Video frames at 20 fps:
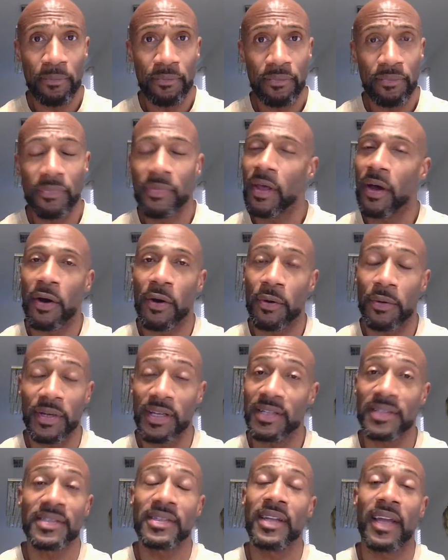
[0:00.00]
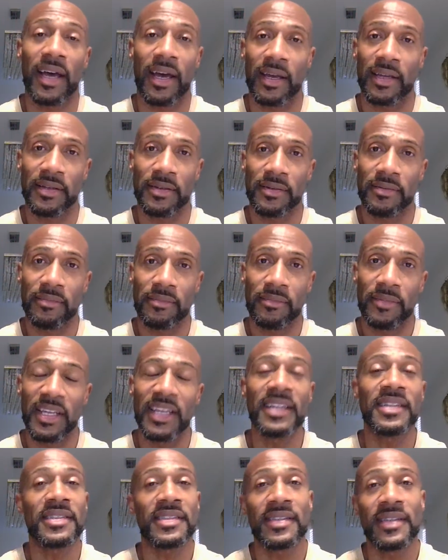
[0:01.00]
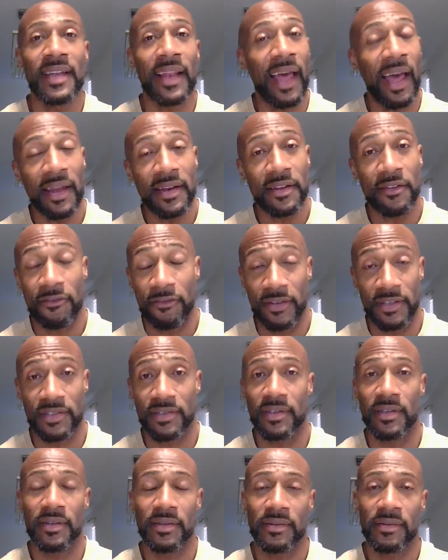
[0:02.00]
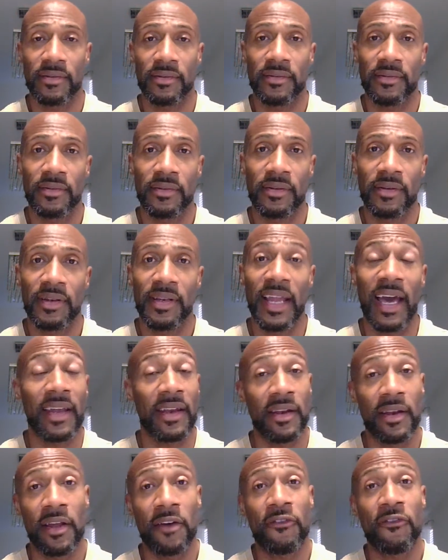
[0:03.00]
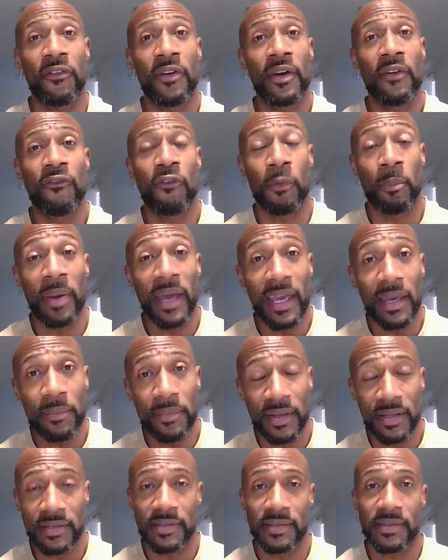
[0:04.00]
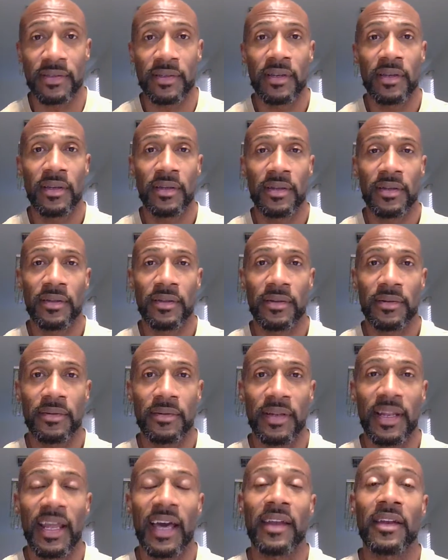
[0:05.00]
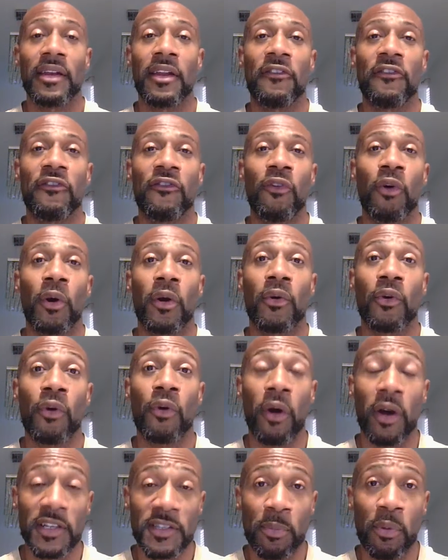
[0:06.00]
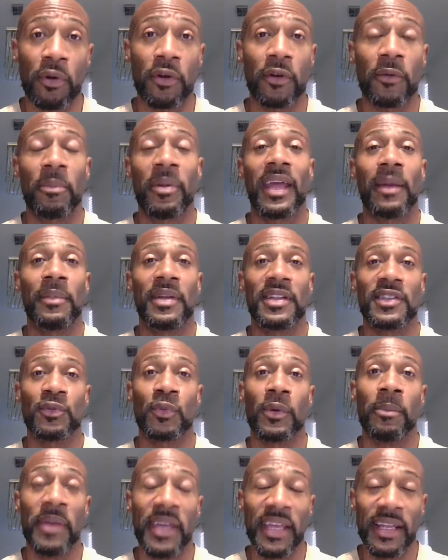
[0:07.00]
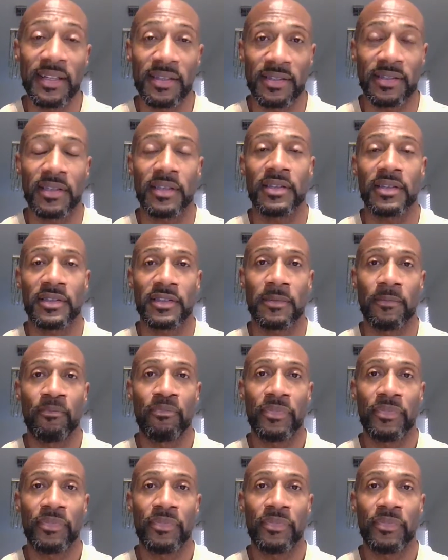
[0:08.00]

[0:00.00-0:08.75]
No, it's not. It's not efficient. Not enough for payments, not enough for cross-border payments, remittances,